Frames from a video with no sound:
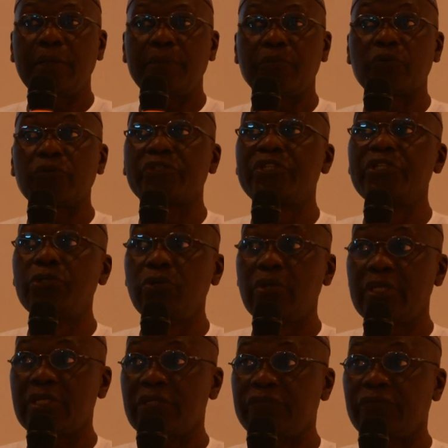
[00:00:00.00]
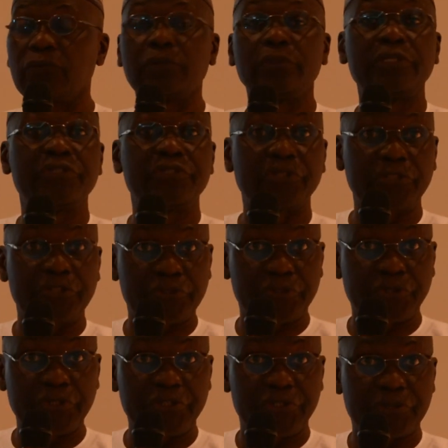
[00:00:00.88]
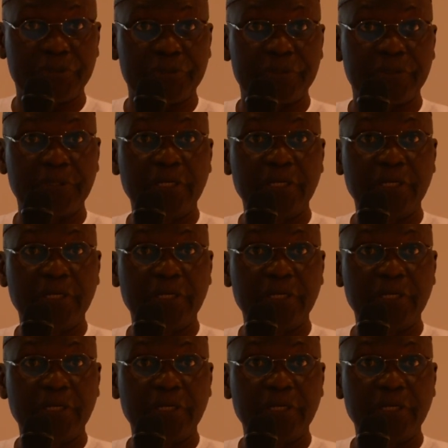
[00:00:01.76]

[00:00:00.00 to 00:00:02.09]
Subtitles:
procedures for this registration,